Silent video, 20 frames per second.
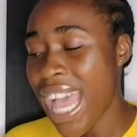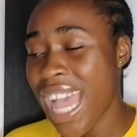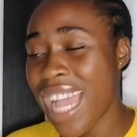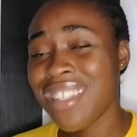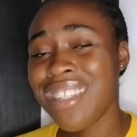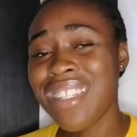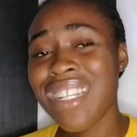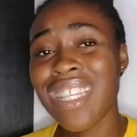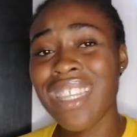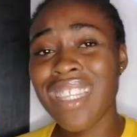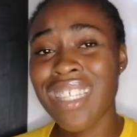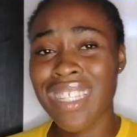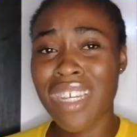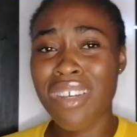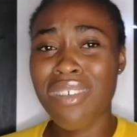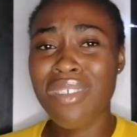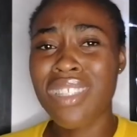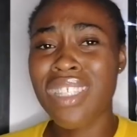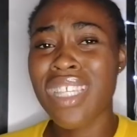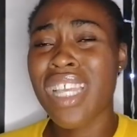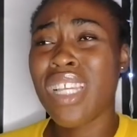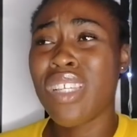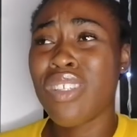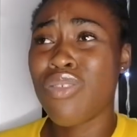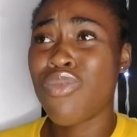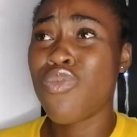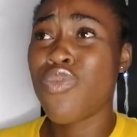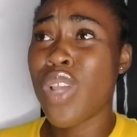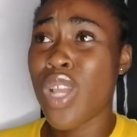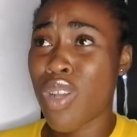Another thing I would say
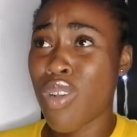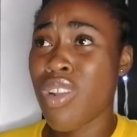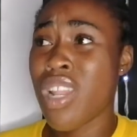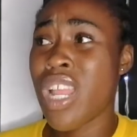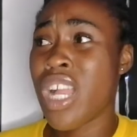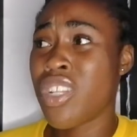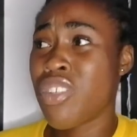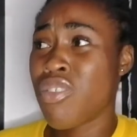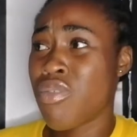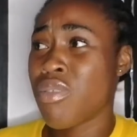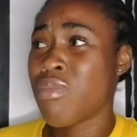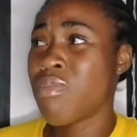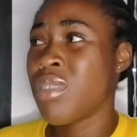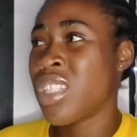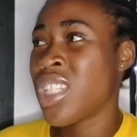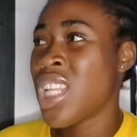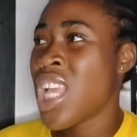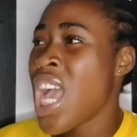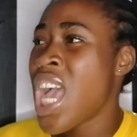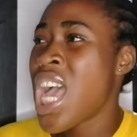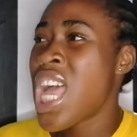is regular trimming.